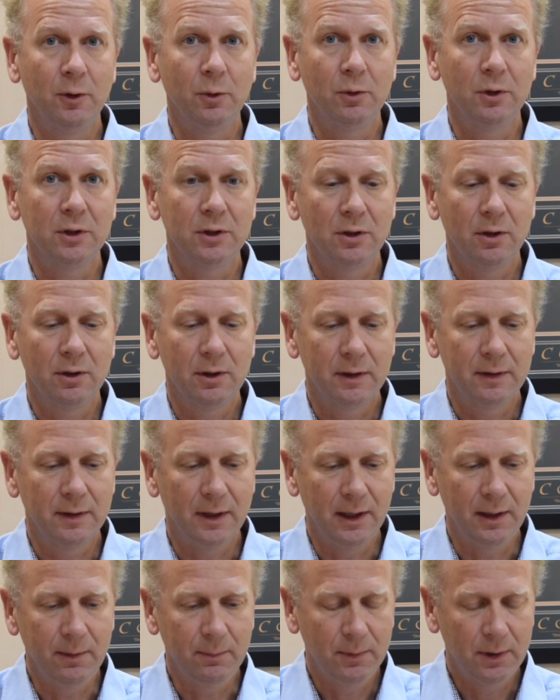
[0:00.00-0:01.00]
focus all the
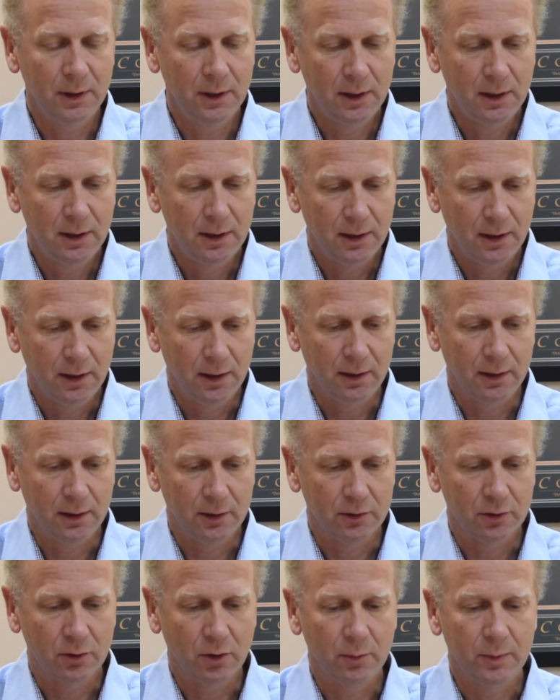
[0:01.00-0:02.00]
time and
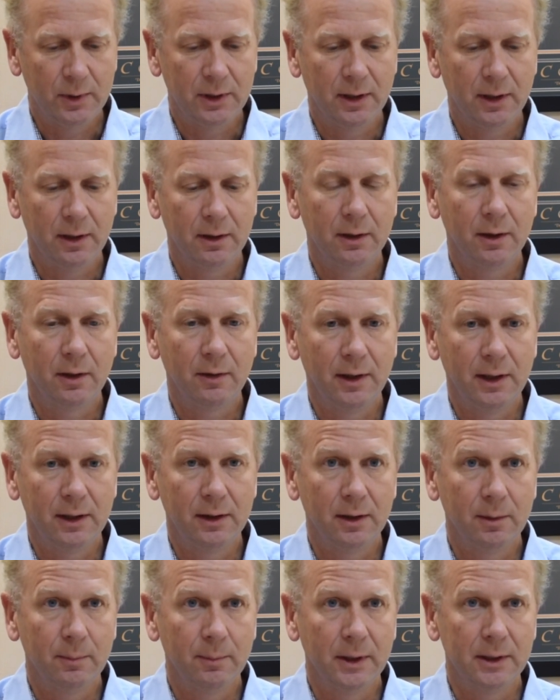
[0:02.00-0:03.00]
ensure we then
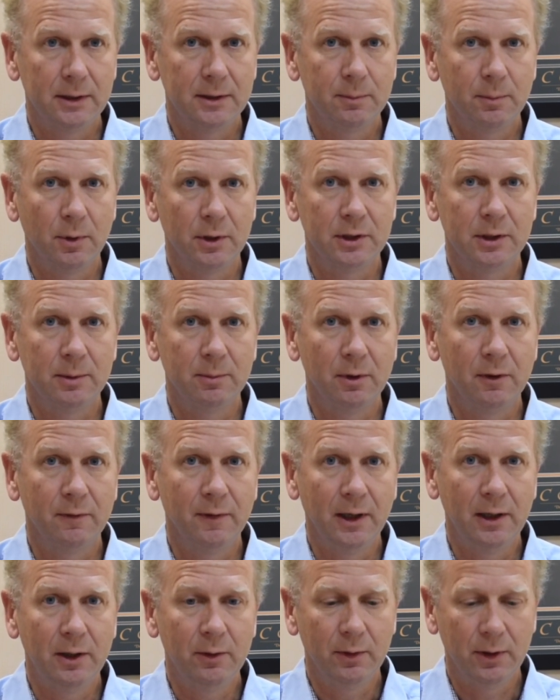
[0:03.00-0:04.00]
create the best possible
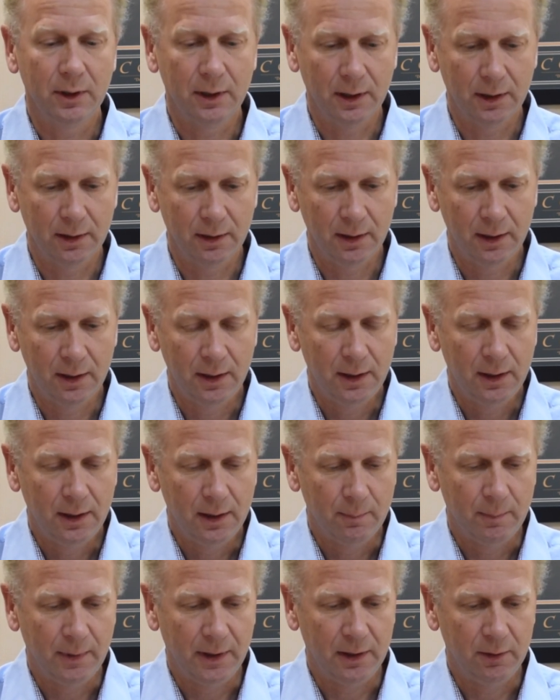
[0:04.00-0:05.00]
value and
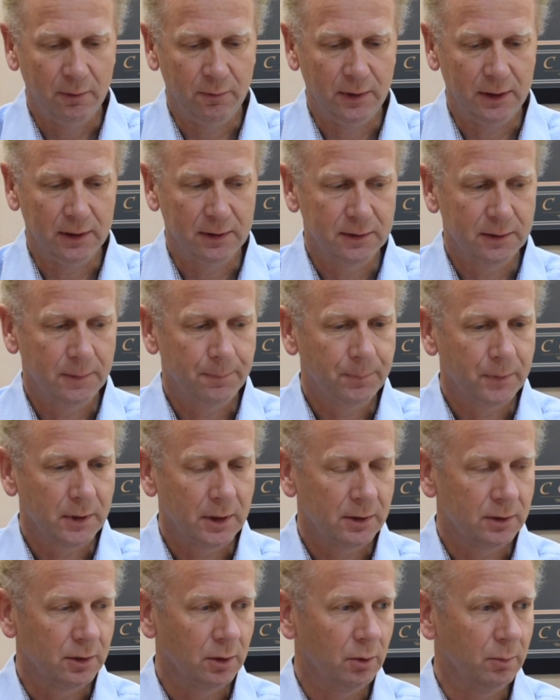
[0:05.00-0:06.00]
benefits.
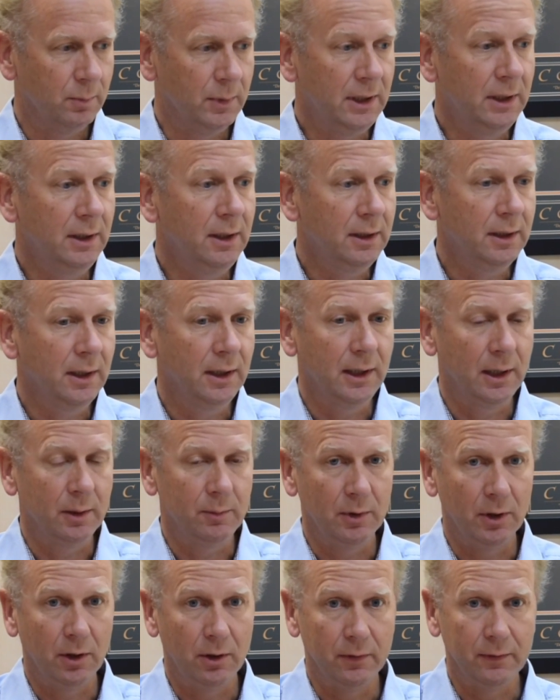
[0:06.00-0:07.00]
So meaning then
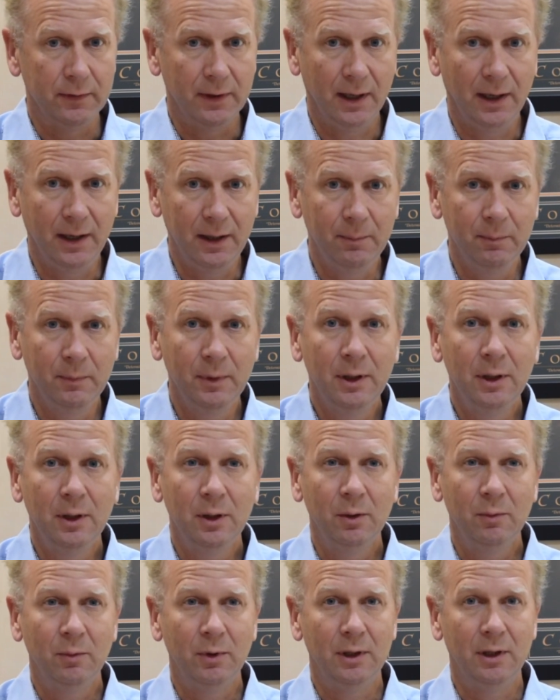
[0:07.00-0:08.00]
that we are on time,
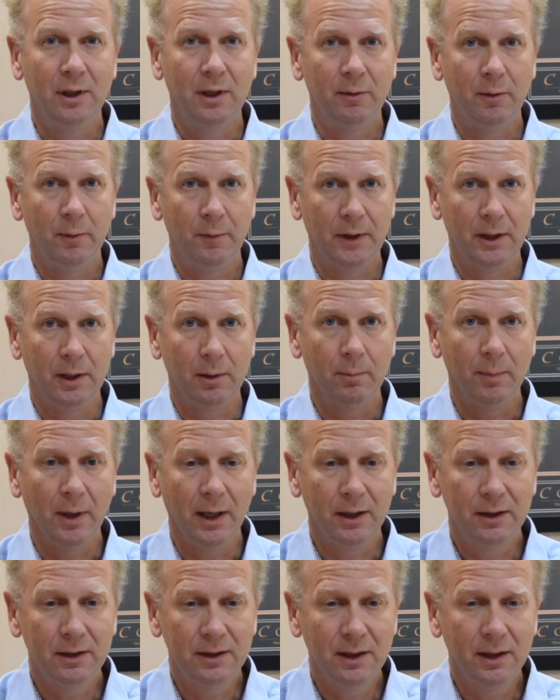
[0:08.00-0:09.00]
we deliver within
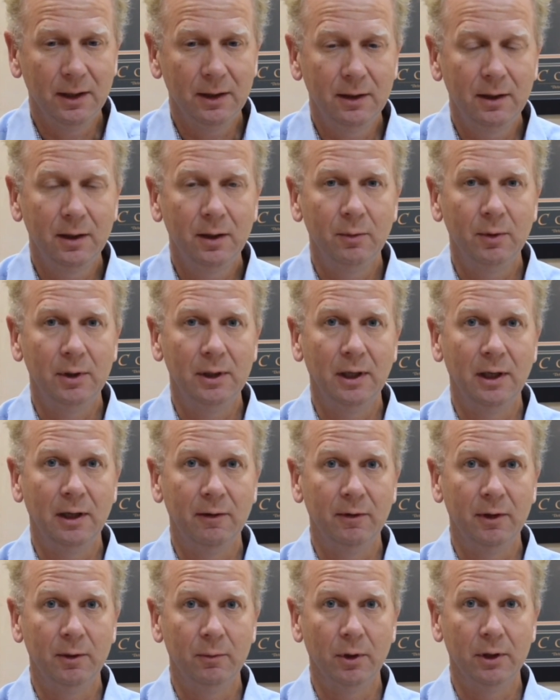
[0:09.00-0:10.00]
budget, we
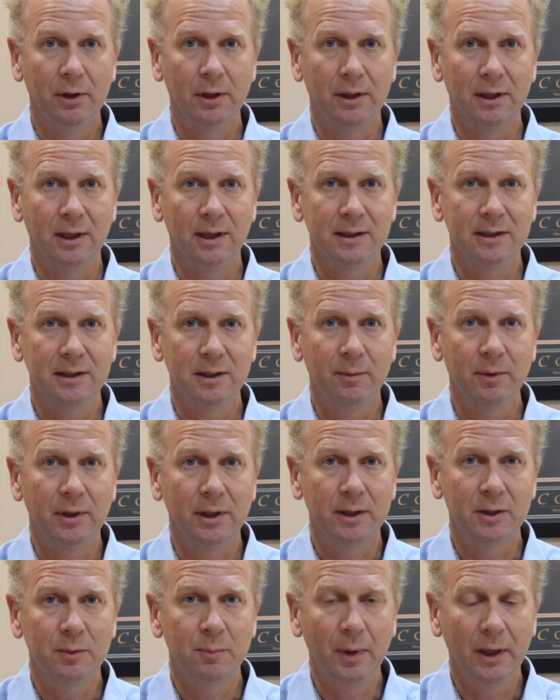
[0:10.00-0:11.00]
deliver what the
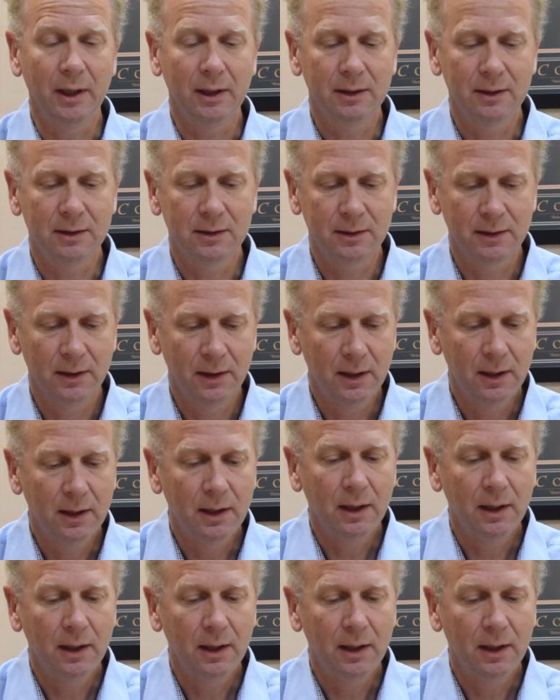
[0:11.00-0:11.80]
customer expects,